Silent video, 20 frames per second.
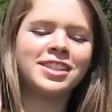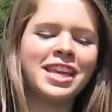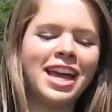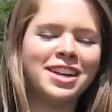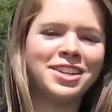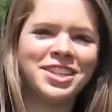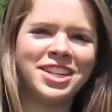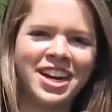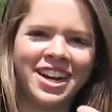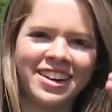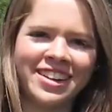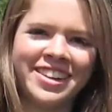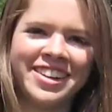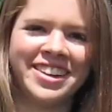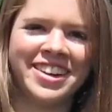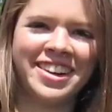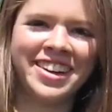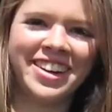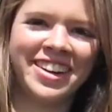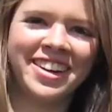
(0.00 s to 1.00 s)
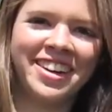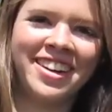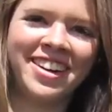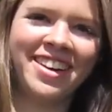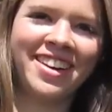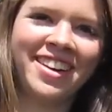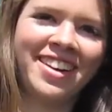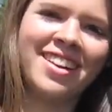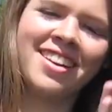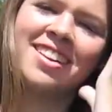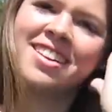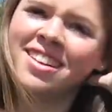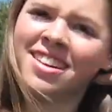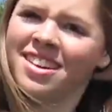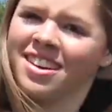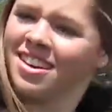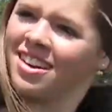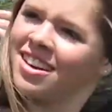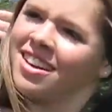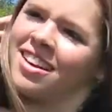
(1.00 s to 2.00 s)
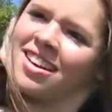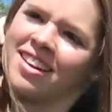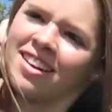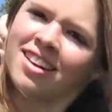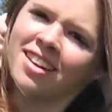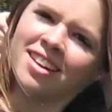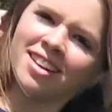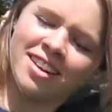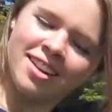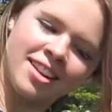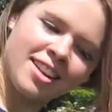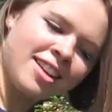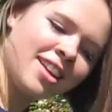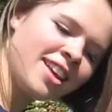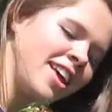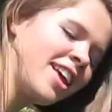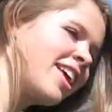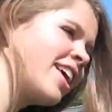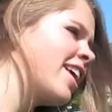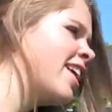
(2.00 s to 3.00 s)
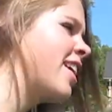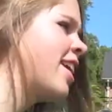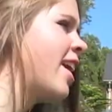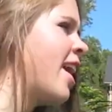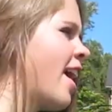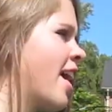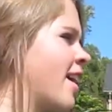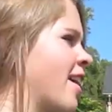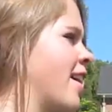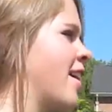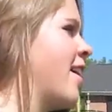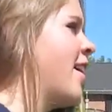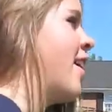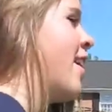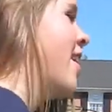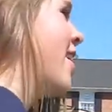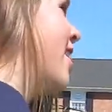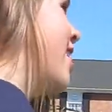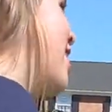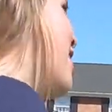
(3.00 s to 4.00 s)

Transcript: Scout shirt. The Defy Conformity is a Girl Scout shirt?